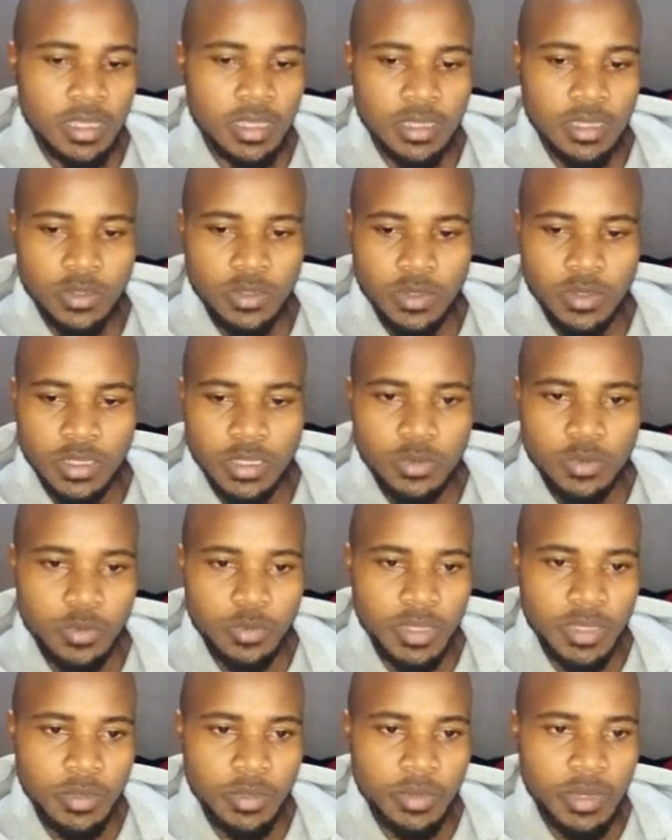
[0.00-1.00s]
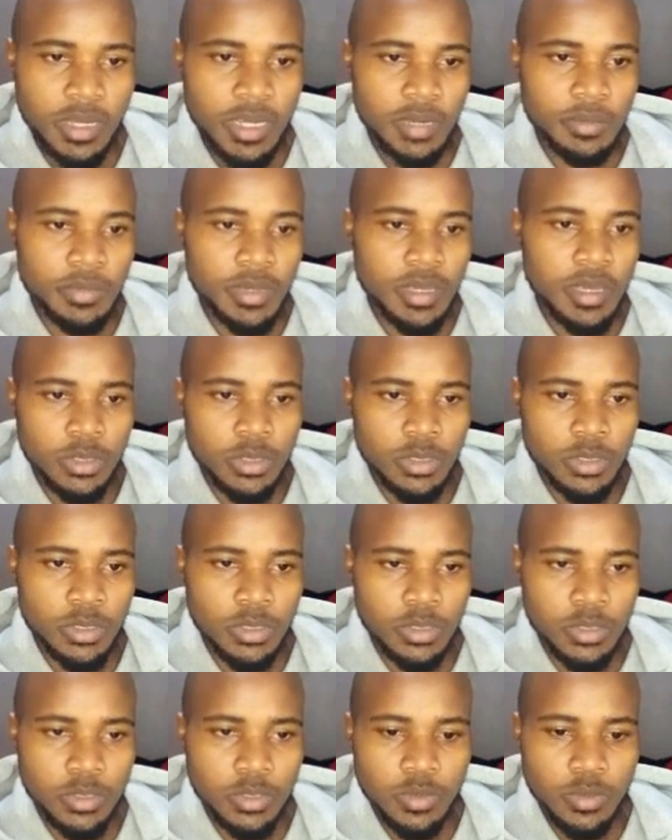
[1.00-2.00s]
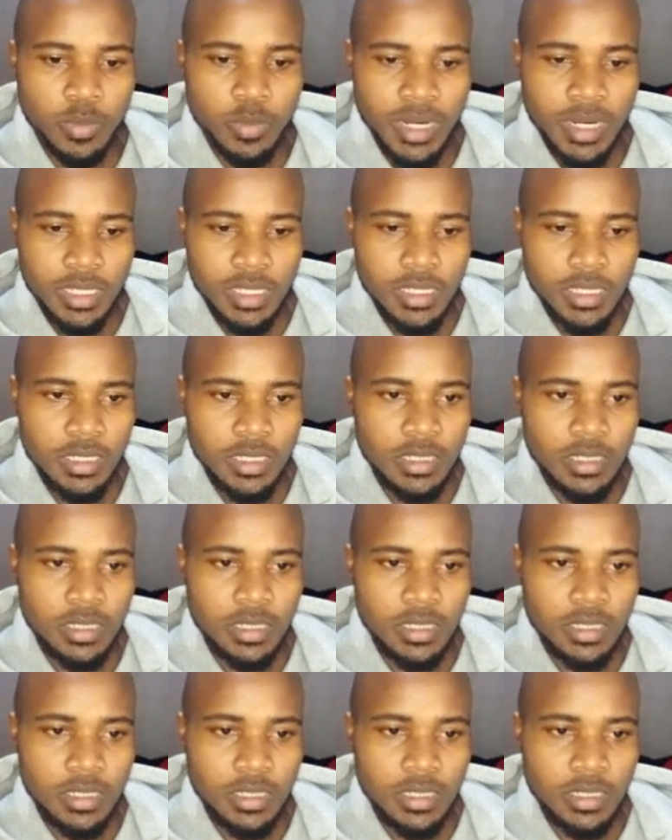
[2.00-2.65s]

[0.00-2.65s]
So that will be the backup. To do bulk uh,